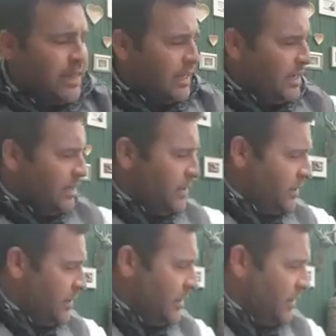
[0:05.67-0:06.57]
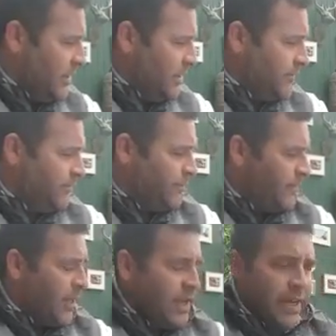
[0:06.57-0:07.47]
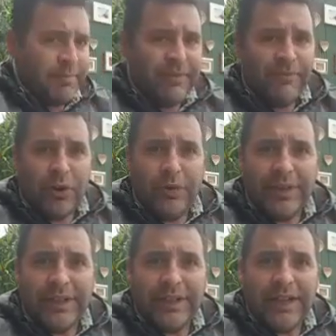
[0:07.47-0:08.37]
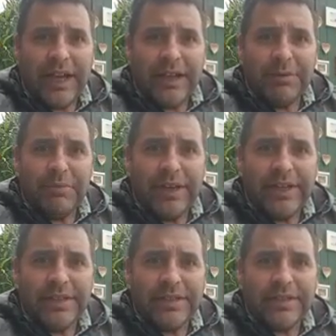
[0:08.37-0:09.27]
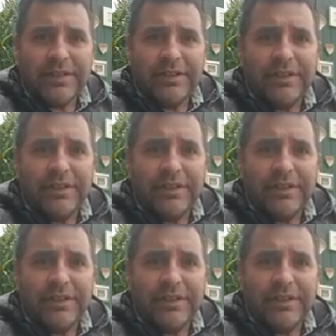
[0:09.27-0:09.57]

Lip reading: and I've been following Anna Breeze